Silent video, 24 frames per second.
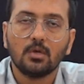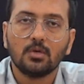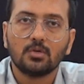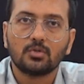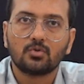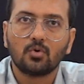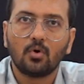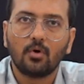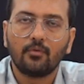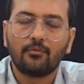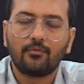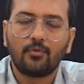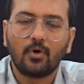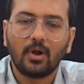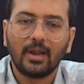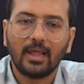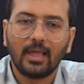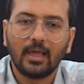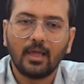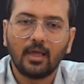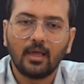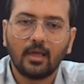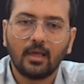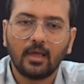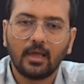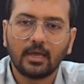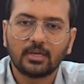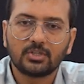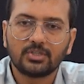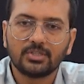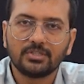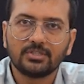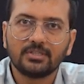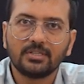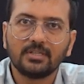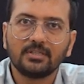So for
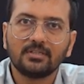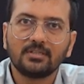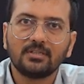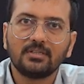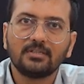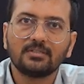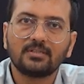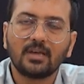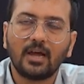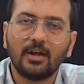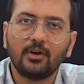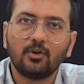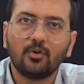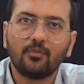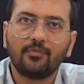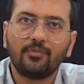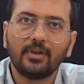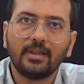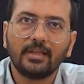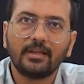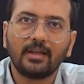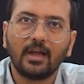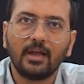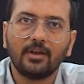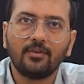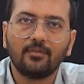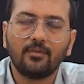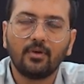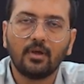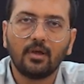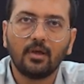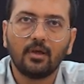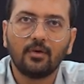exchanging these hydrophilic guide